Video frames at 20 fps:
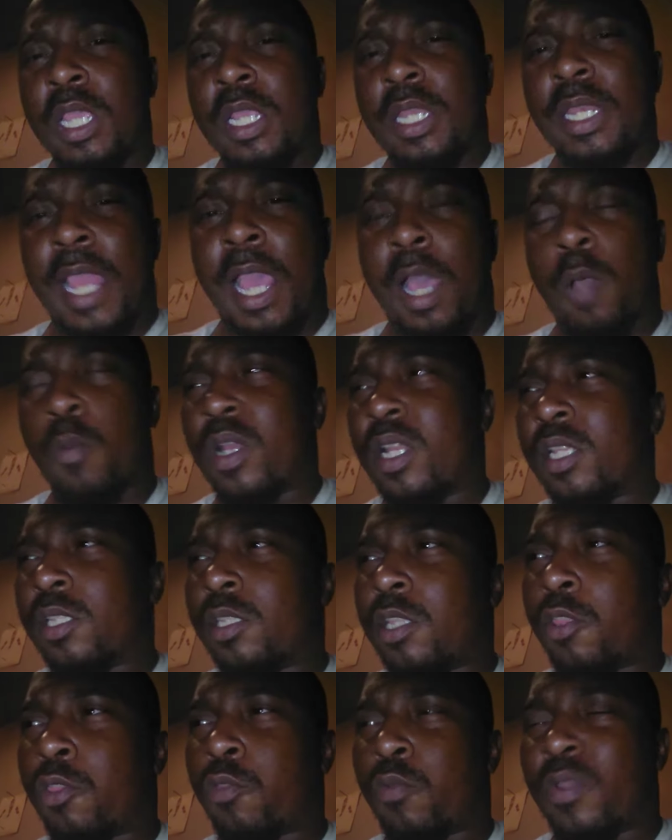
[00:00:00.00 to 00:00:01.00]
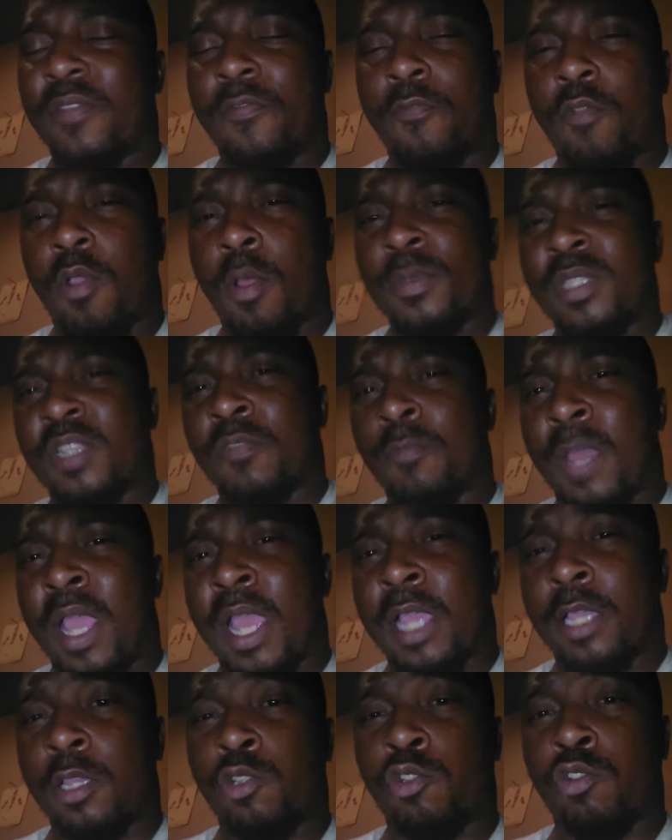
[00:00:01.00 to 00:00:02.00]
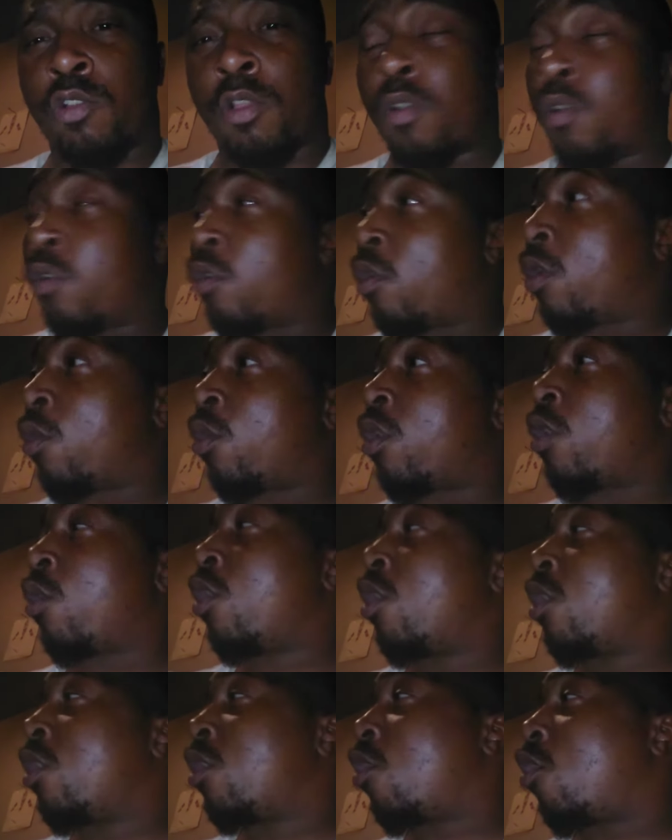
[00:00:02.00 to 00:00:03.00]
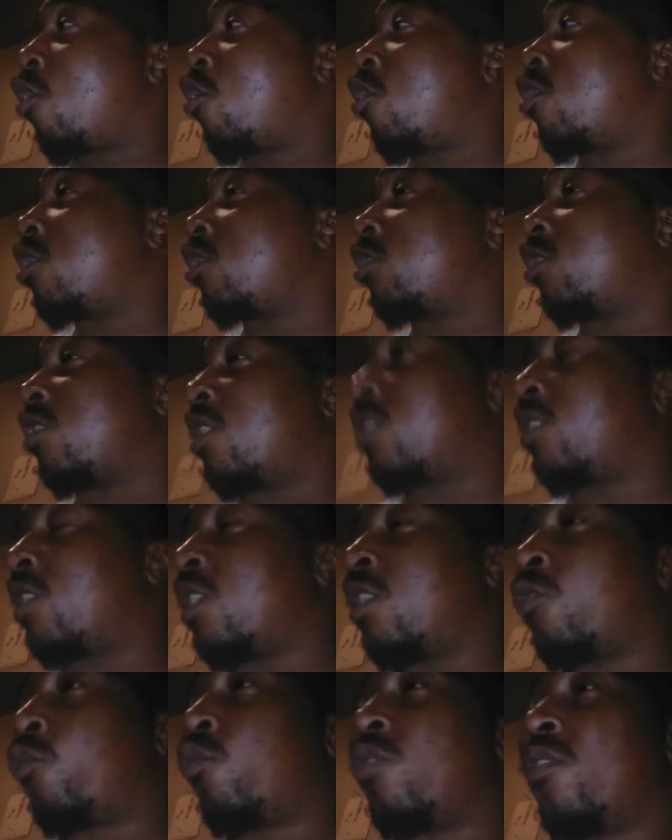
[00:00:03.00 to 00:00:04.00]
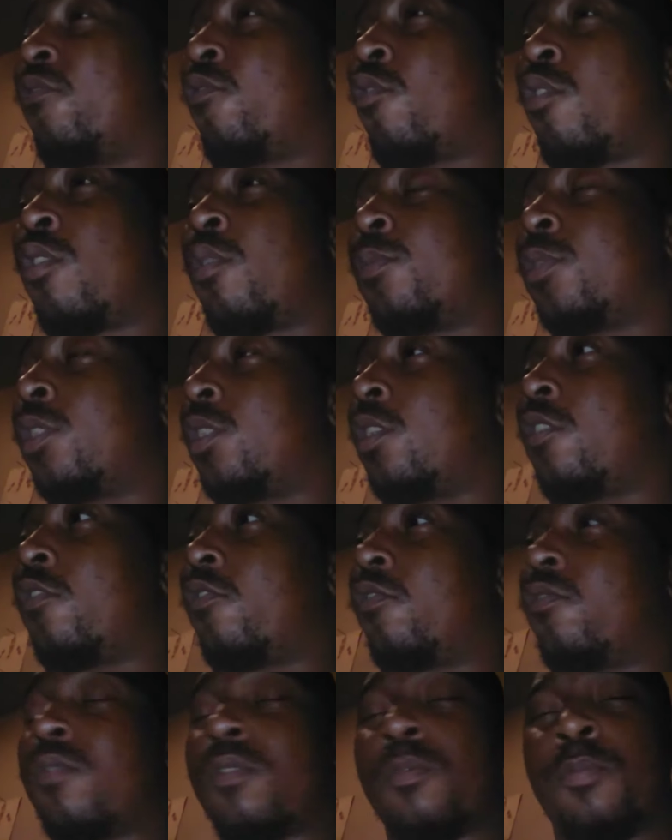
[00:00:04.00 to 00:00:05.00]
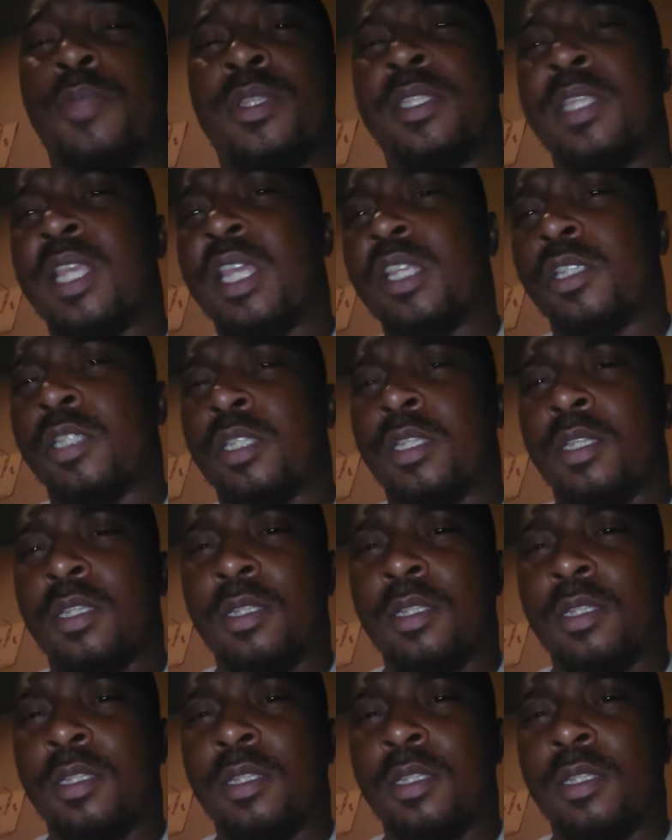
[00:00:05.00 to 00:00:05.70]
Now, what is the three forms of mind control or or should I say the three forms of possession?